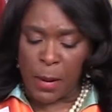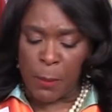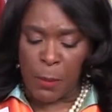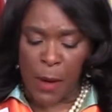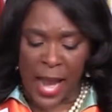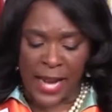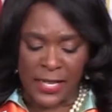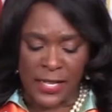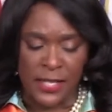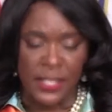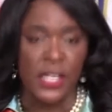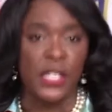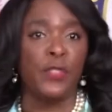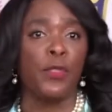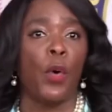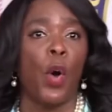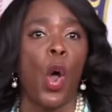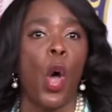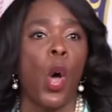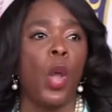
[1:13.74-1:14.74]
practices
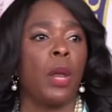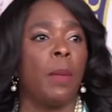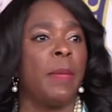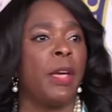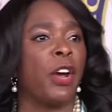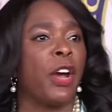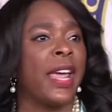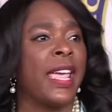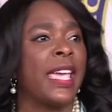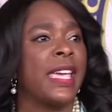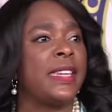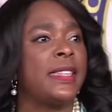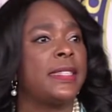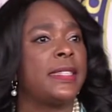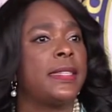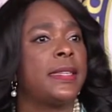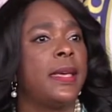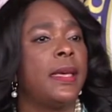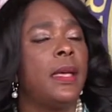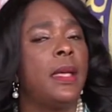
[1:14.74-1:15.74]
for all
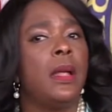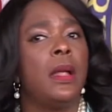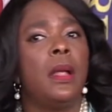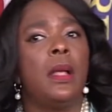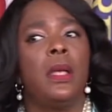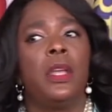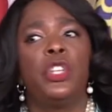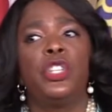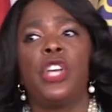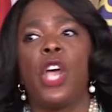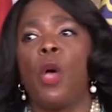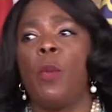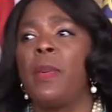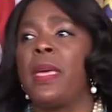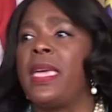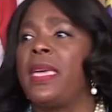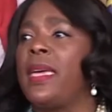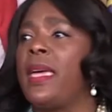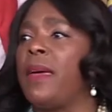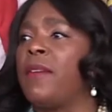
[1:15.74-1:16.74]
Americans.
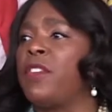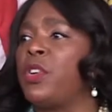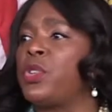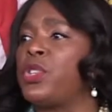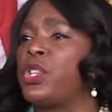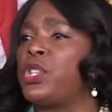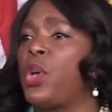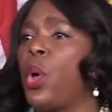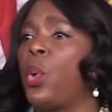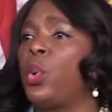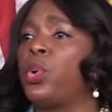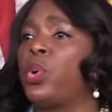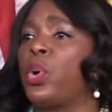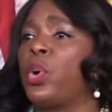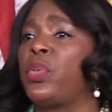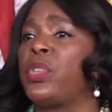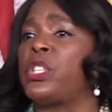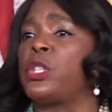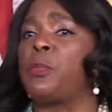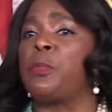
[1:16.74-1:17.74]
Shelby versus Holder,
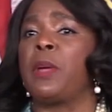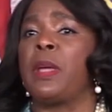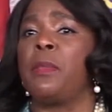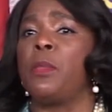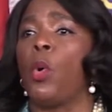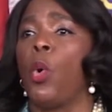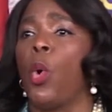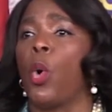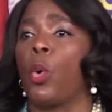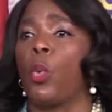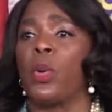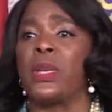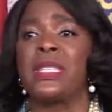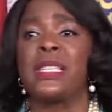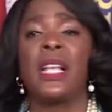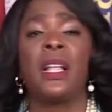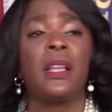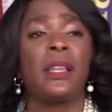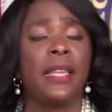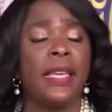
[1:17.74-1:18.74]
the Supreme Court was
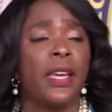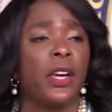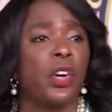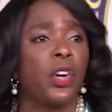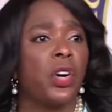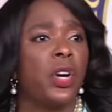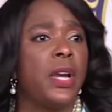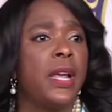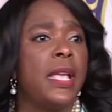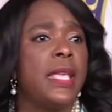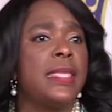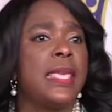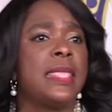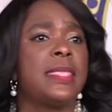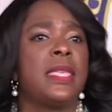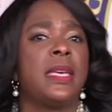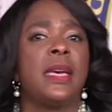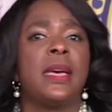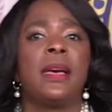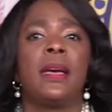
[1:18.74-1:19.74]
clear that
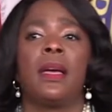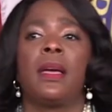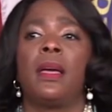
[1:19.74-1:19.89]
the